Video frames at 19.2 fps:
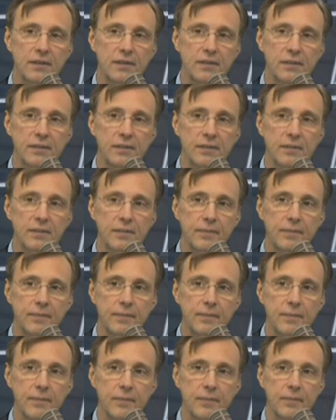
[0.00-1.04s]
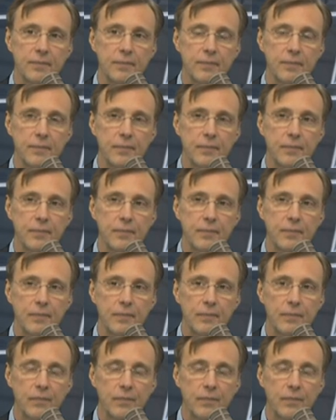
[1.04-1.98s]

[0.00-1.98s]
(no one is talking)